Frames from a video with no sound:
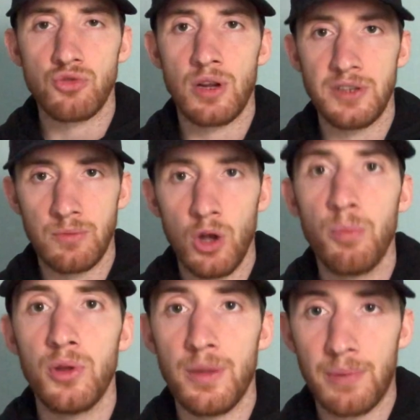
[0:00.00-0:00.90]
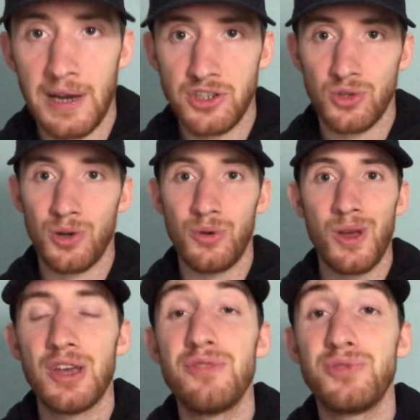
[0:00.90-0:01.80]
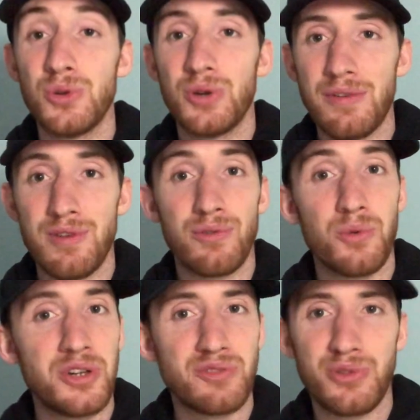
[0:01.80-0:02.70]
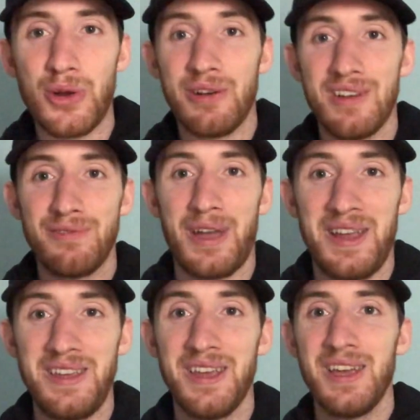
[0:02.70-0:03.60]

round, he will put the pressure on. Fury, if you ever watch Fury in a fight,